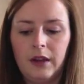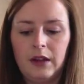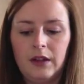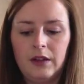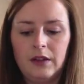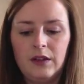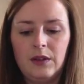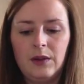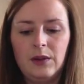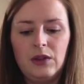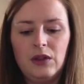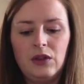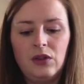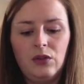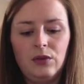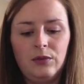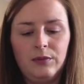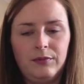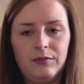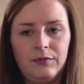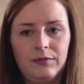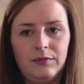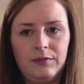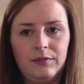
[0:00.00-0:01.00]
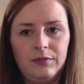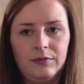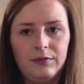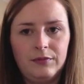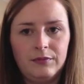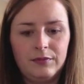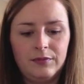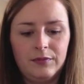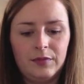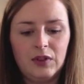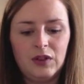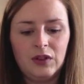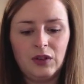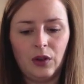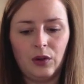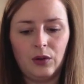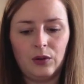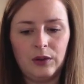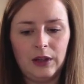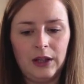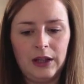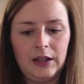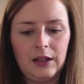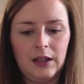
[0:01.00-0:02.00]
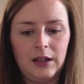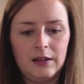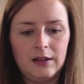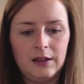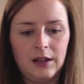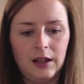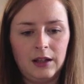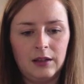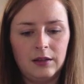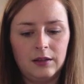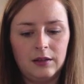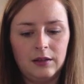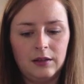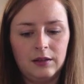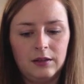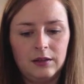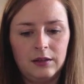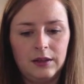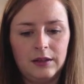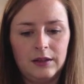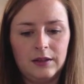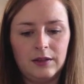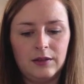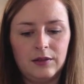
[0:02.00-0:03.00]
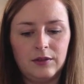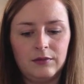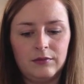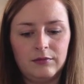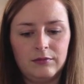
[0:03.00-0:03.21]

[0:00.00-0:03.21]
So it's not solely knitting, it's